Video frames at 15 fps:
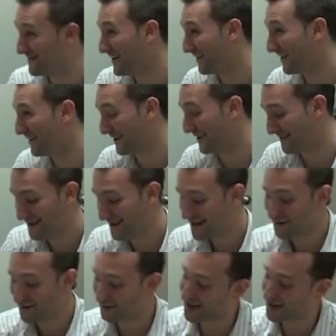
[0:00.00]
Very good.
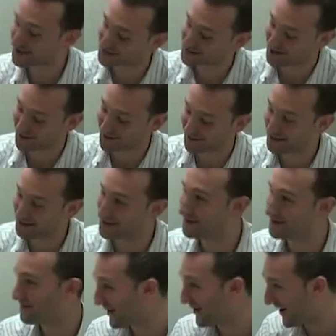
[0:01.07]
We actually cover
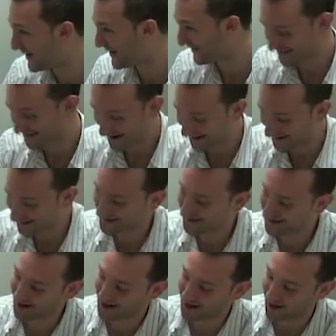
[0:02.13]
you higher than that.
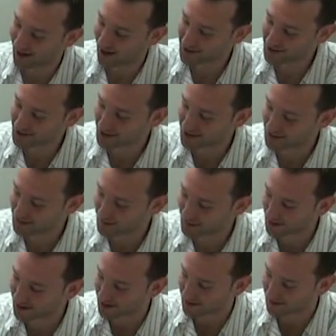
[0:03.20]

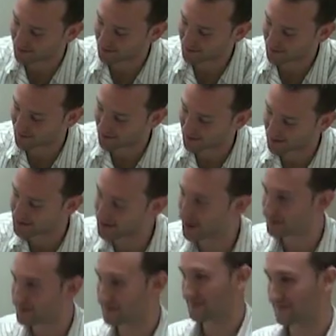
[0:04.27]
120 for the
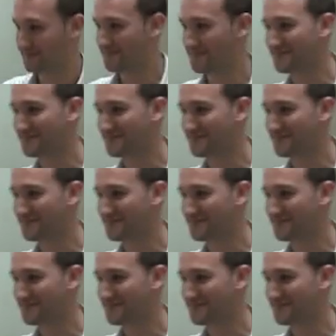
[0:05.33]
adults.